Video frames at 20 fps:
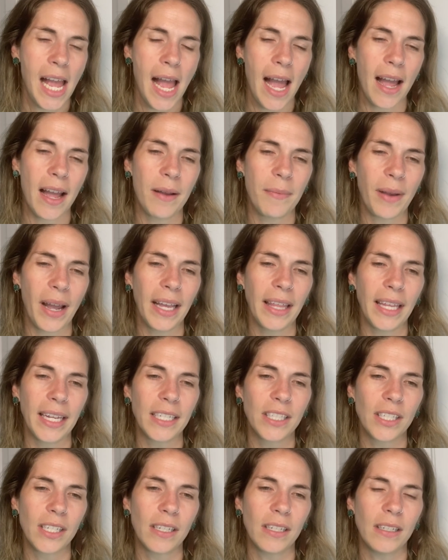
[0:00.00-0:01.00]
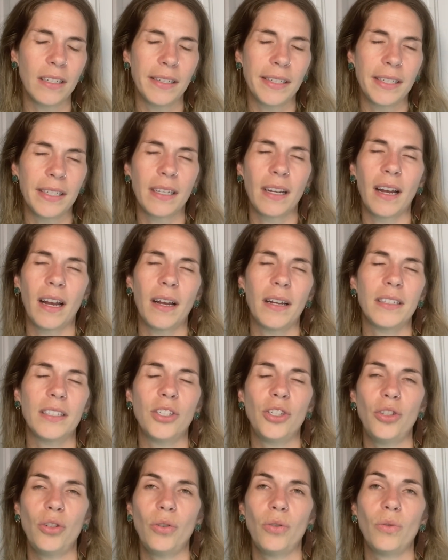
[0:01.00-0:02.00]
I like to
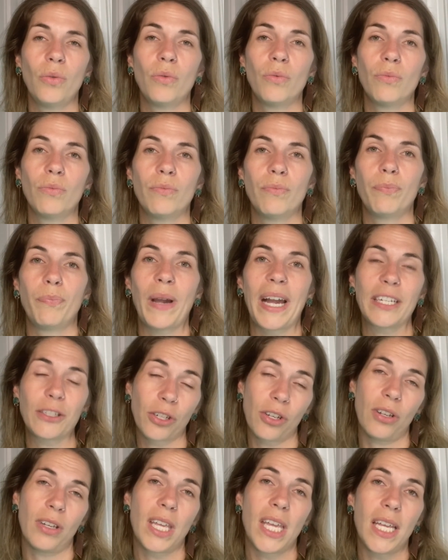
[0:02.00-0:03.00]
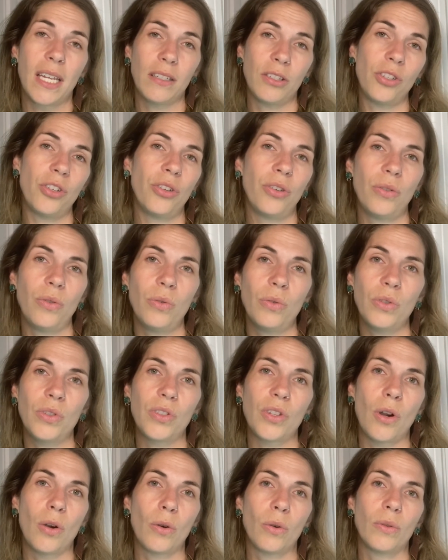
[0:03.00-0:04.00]
do batch cooking too.
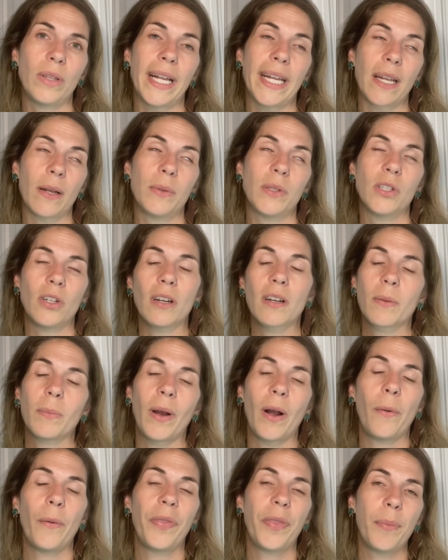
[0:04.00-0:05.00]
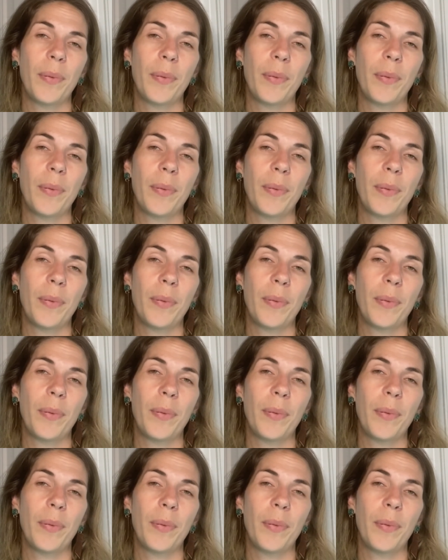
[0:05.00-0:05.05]
So like I was talking about with the